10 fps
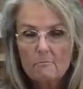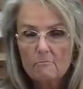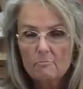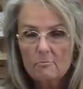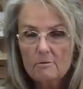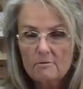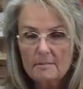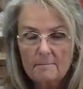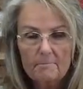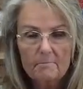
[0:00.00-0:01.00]
Real
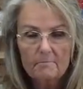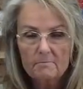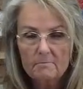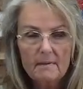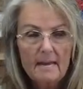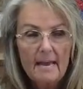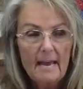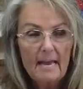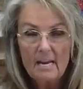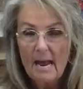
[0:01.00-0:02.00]
simple.
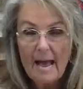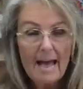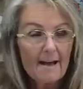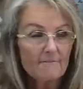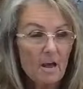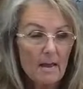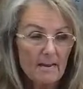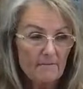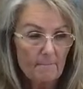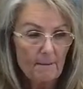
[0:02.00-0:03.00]
And I have not
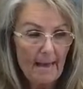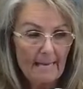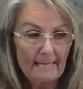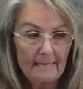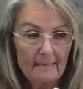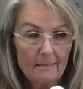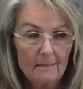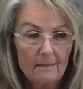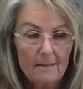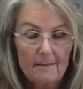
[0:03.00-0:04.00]
even painted
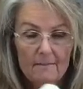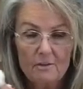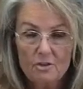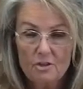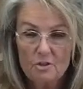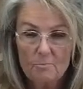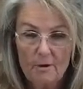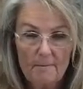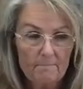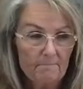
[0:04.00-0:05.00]
the
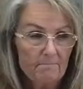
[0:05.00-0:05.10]
gingerbread,